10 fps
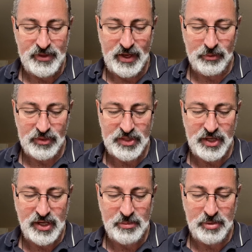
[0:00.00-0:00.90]
they will
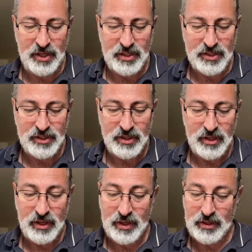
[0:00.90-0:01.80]
seek peace,
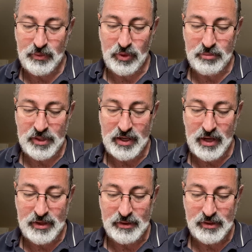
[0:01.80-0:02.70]
and there will be
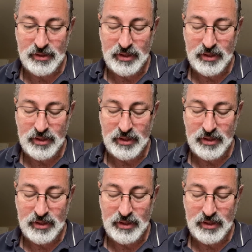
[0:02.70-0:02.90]
none.